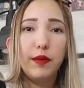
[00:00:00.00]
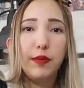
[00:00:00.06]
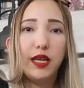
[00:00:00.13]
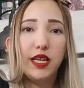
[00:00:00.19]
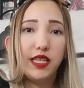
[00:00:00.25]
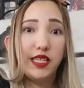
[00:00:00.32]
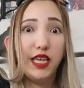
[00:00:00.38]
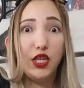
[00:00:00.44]

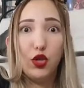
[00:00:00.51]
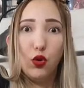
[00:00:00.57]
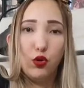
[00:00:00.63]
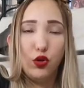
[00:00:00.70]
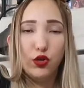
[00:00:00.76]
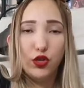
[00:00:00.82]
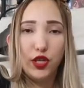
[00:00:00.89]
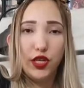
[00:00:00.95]
because they don't
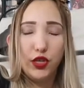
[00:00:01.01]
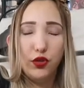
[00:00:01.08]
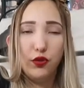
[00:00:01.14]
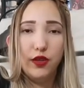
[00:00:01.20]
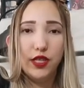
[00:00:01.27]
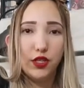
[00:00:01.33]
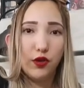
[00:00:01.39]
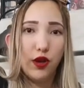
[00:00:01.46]
usually do
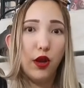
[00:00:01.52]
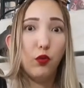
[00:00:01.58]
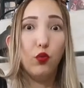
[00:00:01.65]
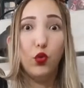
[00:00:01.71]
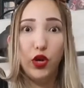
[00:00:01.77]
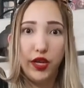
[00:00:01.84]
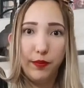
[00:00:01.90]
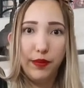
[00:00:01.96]
it, so I
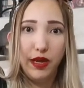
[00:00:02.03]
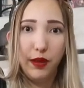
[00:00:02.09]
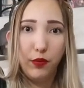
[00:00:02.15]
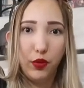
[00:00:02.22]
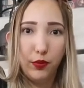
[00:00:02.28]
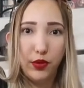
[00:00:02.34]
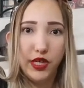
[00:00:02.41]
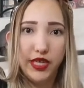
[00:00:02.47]
wouldn't be able
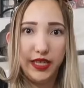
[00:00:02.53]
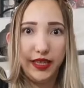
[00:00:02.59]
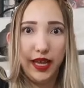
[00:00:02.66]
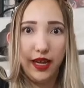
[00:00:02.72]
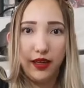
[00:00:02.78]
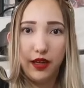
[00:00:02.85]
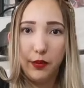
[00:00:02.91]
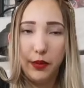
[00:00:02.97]
to predict
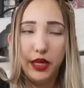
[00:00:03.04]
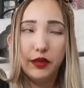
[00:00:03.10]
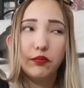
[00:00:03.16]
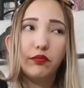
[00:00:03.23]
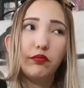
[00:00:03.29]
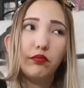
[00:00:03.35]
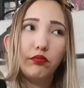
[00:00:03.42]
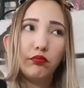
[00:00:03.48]
that coming.